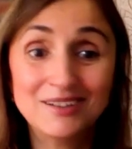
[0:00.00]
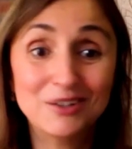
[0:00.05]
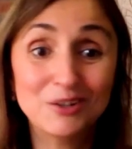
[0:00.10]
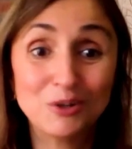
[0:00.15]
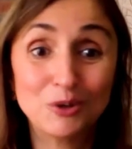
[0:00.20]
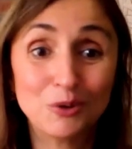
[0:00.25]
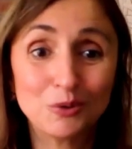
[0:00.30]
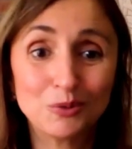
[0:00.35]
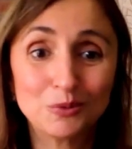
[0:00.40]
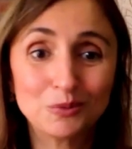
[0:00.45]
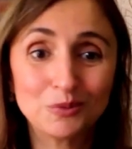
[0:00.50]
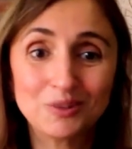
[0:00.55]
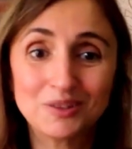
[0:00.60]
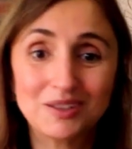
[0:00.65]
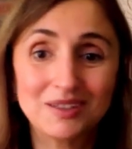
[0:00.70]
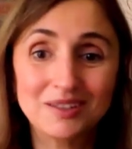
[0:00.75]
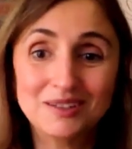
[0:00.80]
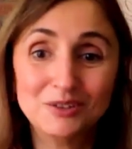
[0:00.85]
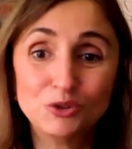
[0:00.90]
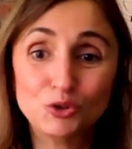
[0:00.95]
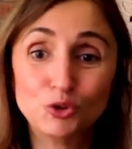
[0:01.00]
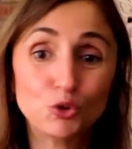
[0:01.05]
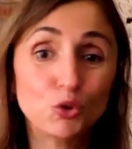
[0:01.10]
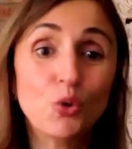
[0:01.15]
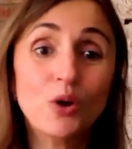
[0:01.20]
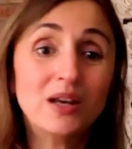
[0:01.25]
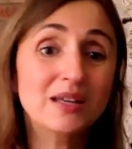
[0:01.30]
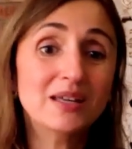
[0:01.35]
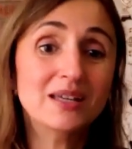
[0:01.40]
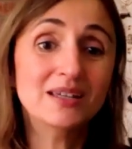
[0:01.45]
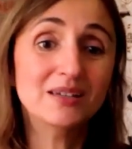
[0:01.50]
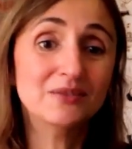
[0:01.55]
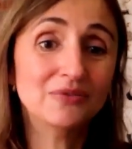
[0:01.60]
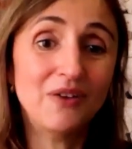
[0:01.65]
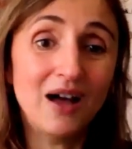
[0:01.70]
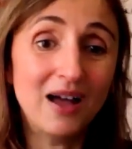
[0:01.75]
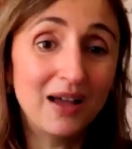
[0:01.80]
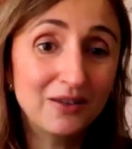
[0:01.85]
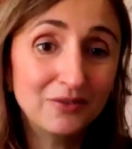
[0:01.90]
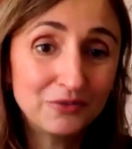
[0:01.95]
you know, it,
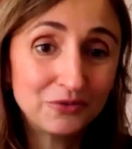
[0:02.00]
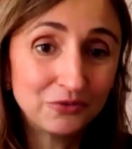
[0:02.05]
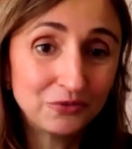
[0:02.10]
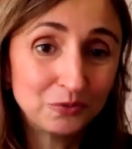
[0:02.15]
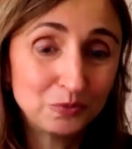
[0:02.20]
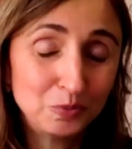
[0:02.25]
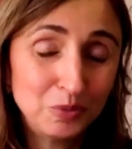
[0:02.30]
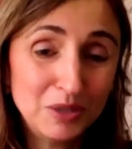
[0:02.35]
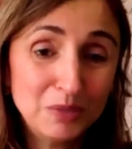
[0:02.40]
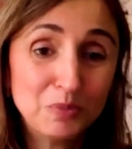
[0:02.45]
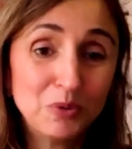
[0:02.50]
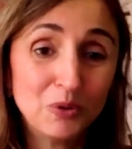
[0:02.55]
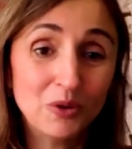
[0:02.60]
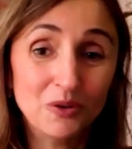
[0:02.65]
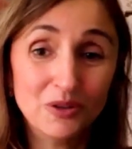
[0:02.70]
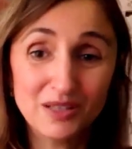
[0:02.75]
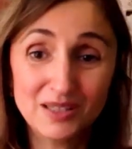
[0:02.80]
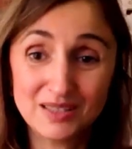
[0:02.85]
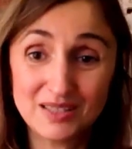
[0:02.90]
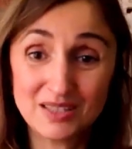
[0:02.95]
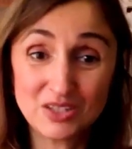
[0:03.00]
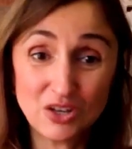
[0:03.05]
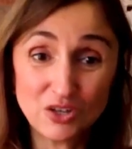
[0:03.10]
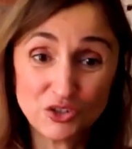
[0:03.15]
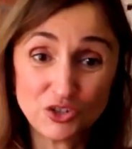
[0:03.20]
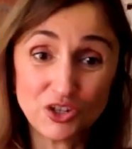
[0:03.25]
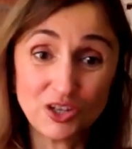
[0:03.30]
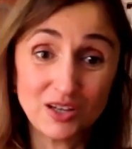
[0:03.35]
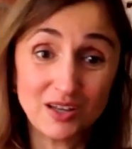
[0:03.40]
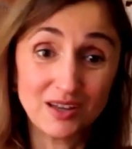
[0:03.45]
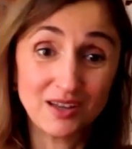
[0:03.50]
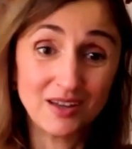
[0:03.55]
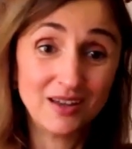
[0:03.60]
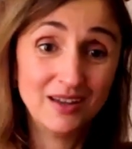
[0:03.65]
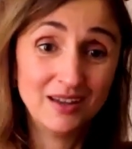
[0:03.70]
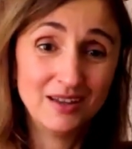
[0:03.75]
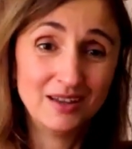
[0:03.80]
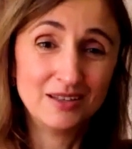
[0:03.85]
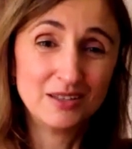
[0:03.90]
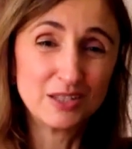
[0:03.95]
twenty-five people in such a
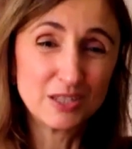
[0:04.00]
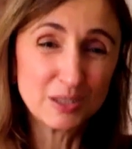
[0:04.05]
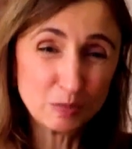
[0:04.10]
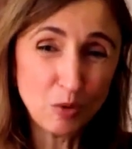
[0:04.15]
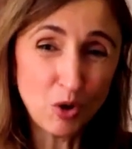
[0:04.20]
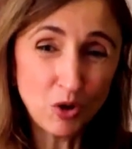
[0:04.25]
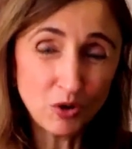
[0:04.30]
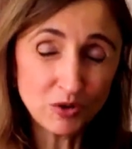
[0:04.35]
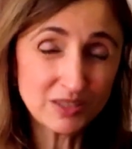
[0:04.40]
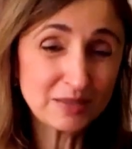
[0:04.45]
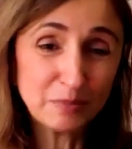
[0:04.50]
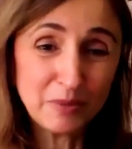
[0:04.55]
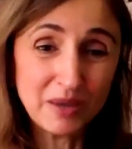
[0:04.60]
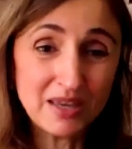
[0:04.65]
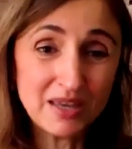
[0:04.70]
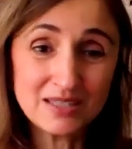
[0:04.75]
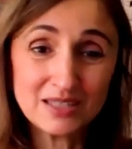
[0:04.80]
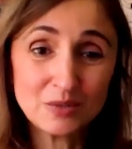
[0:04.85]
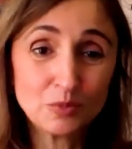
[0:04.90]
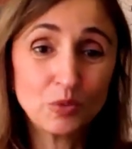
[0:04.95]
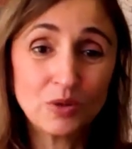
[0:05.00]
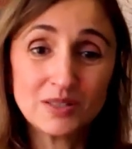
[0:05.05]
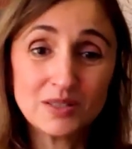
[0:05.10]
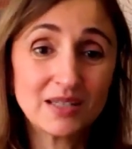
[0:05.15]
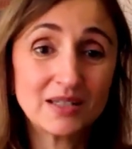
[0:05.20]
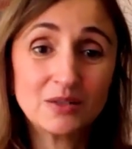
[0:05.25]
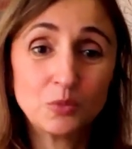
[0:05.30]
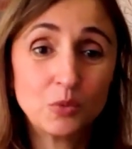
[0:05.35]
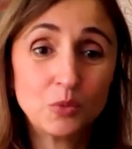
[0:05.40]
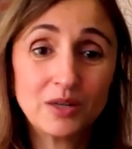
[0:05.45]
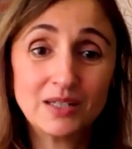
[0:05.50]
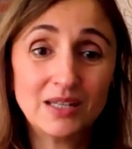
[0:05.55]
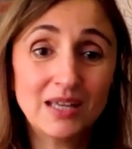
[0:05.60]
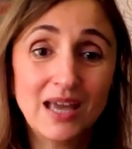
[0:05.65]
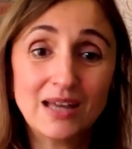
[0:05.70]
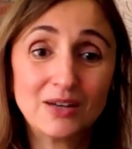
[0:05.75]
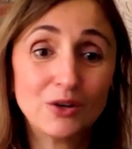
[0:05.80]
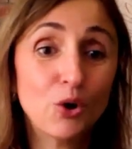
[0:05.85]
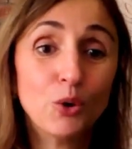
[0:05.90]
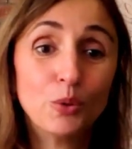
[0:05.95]
small space wasn't what he
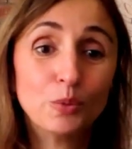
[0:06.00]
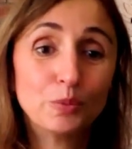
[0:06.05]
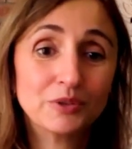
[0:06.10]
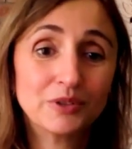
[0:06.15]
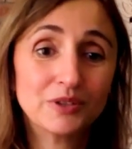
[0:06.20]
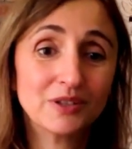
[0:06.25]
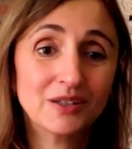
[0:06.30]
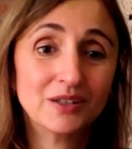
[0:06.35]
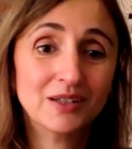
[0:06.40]
had hoped,